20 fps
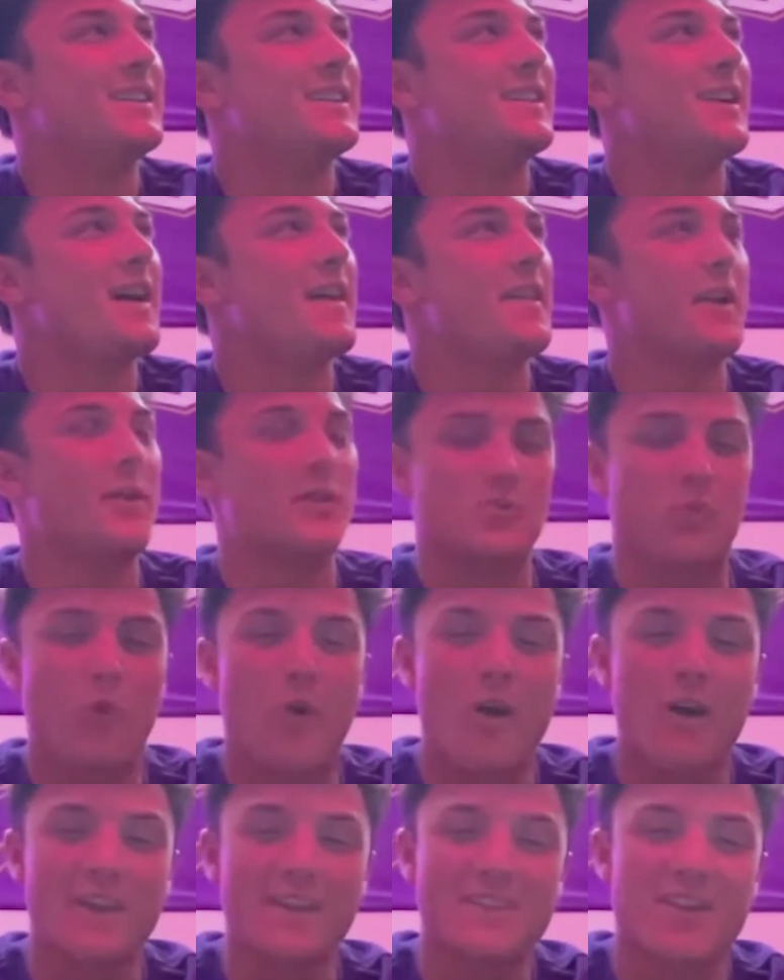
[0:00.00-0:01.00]
think it was
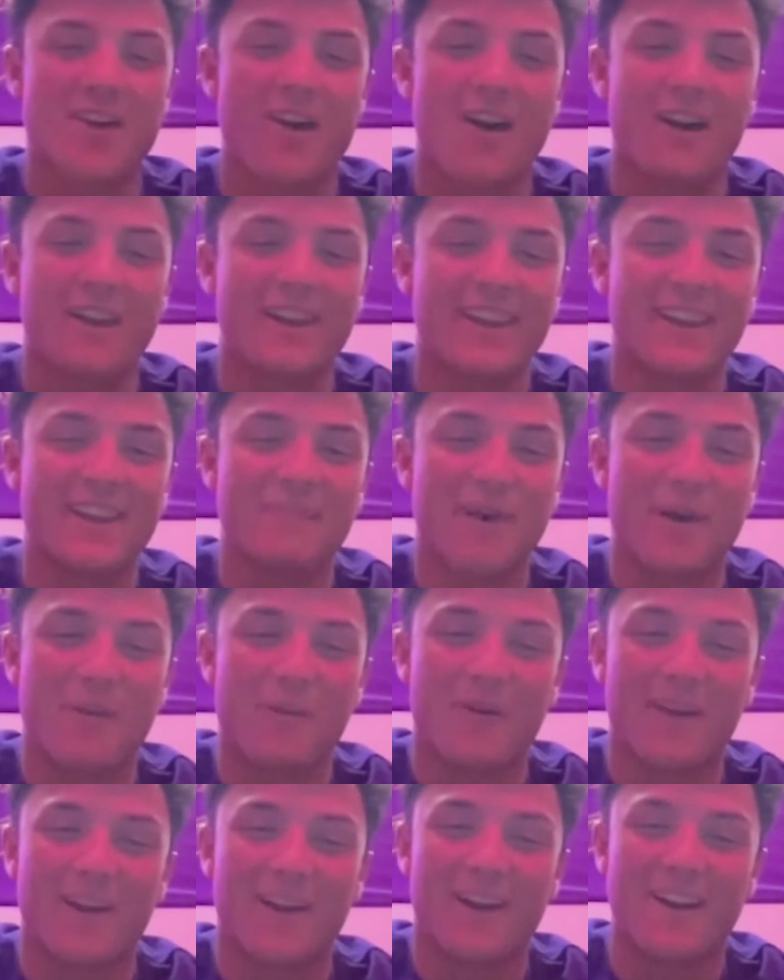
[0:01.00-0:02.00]
"Walk It Talk It" by
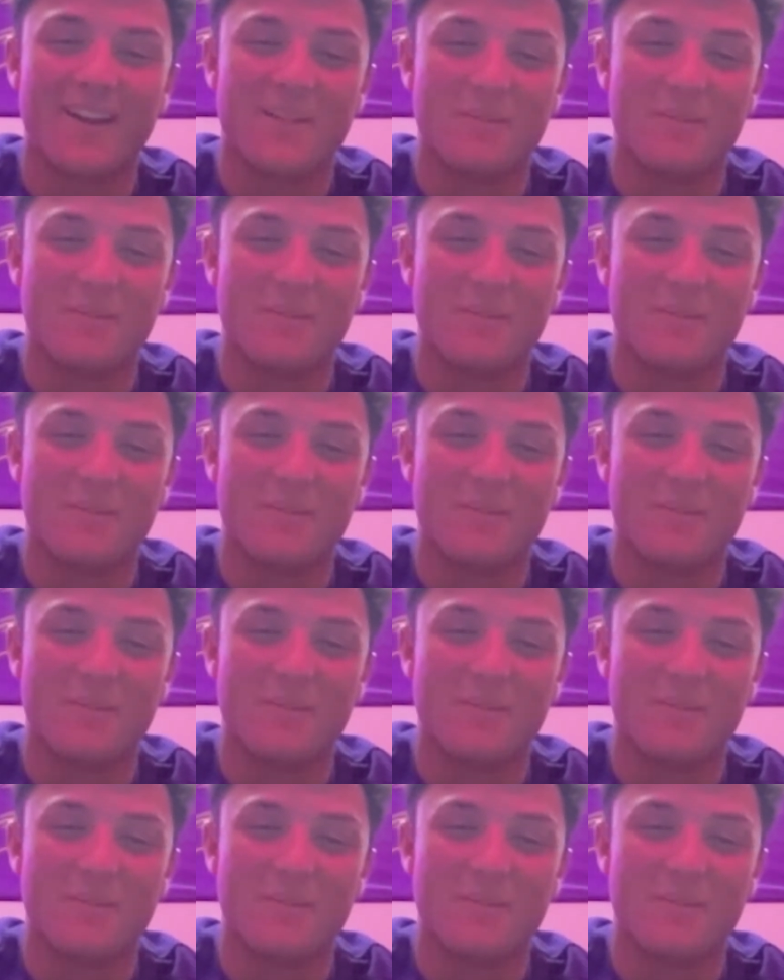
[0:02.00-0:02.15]
the